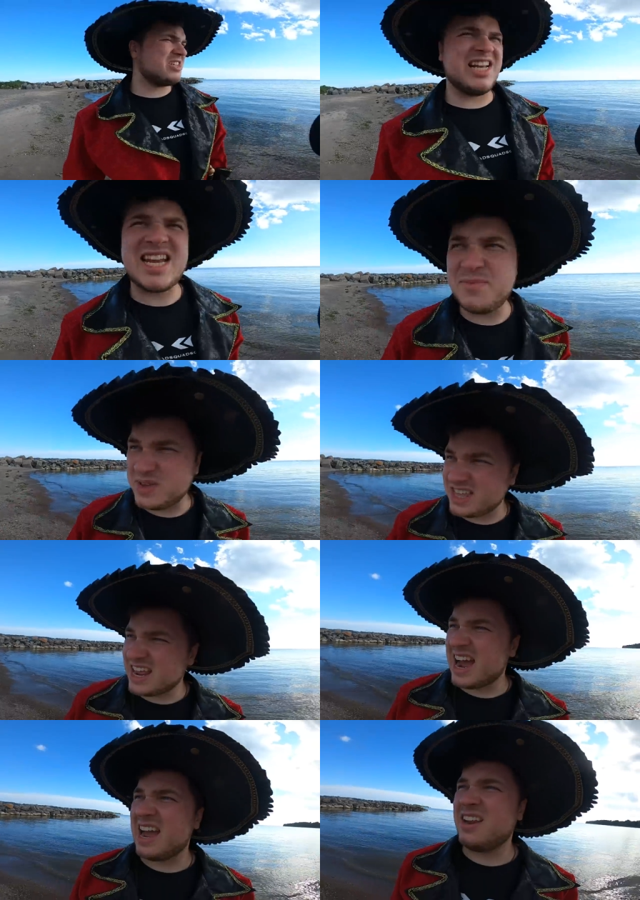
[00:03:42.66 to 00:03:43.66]
looks like it'd be
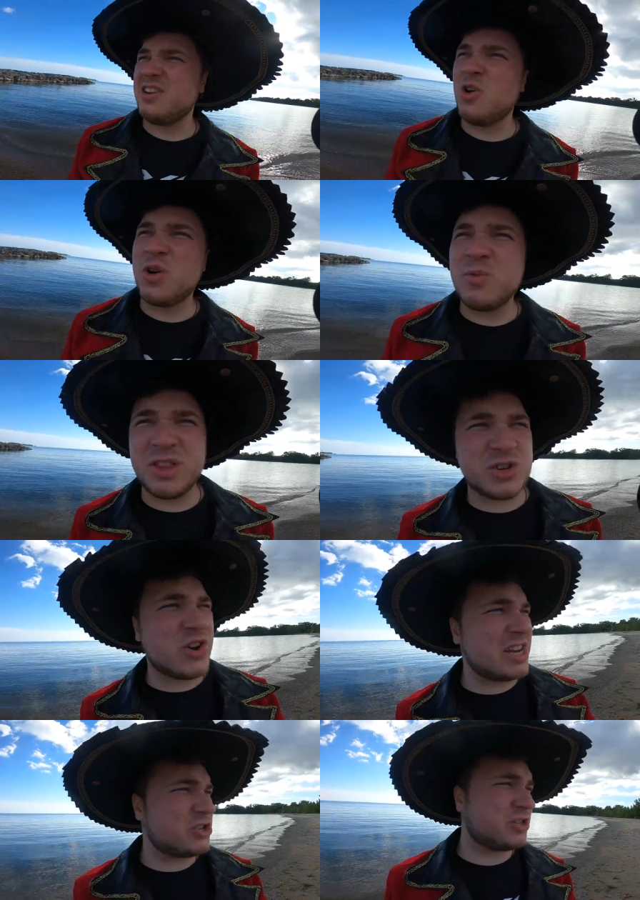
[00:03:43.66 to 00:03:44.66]
the island, Logan, where the
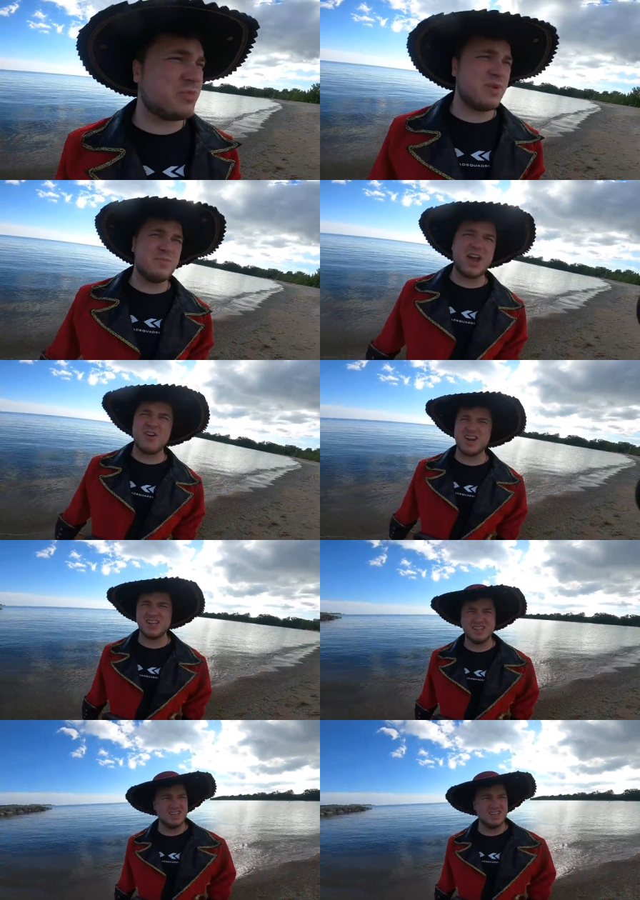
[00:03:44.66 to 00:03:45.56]
treasure's been buried.